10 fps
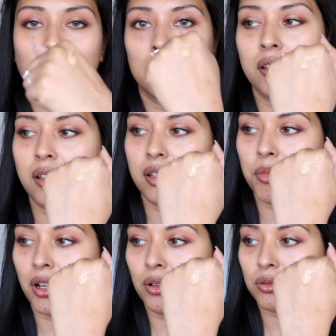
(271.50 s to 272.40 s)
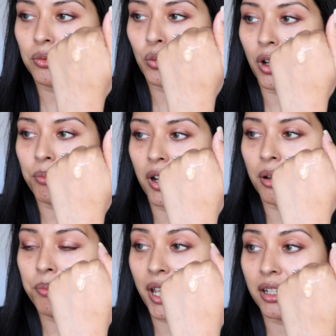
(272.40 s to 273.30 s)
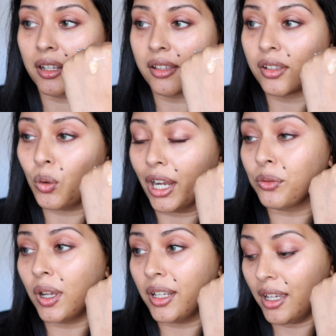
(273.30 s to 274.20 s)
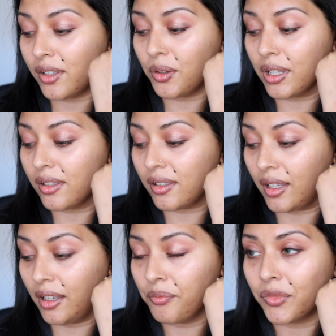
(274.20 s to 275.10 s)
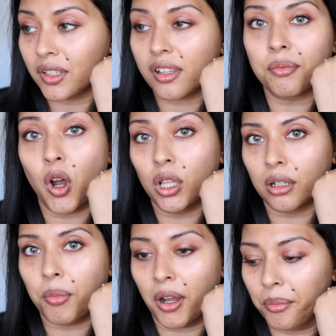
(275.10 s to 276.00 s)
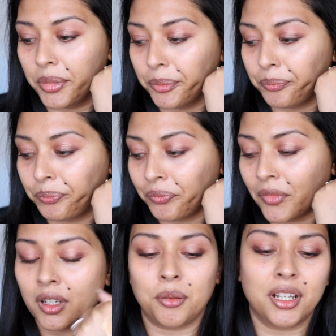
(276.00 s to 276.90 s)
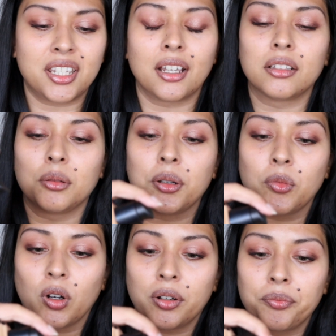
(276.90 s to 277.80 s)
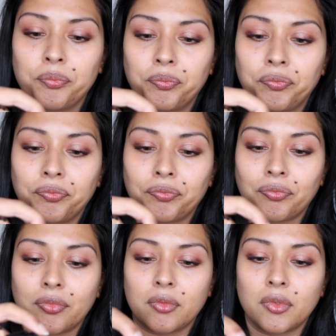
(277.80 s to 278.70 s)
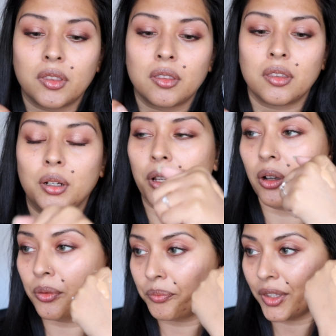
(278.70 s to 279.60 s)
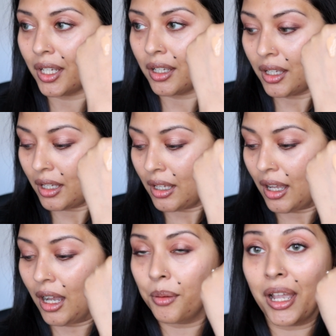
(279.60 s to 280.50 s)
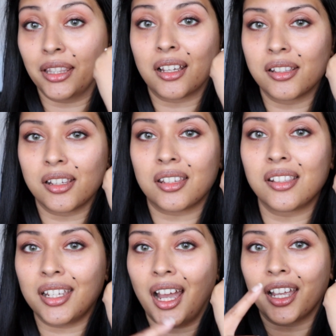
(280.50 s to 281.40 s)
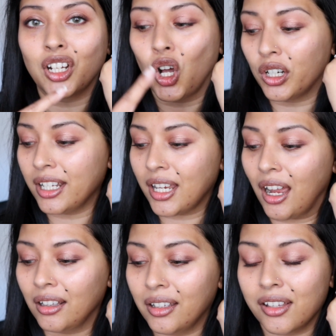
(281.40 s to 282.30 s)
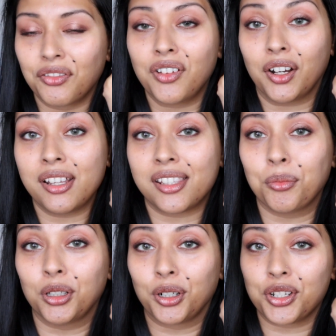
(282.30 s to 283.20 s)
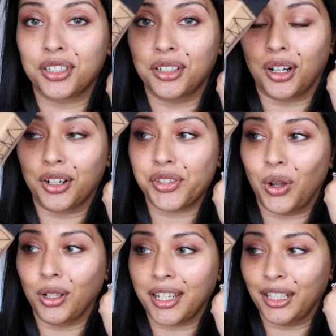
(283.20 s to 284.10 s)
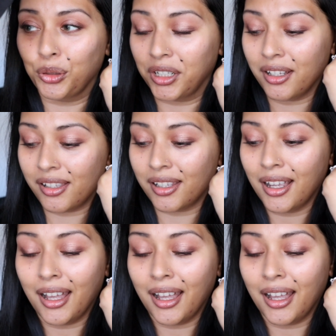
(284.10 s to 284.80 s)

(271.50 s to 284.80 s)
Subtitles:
This is about one pump, and it is quite runny, as you can see. It's a small little pump. It might take a little bit more. There we go. And the consistency, I can already tell it is very similar to the NARS All Day Luminous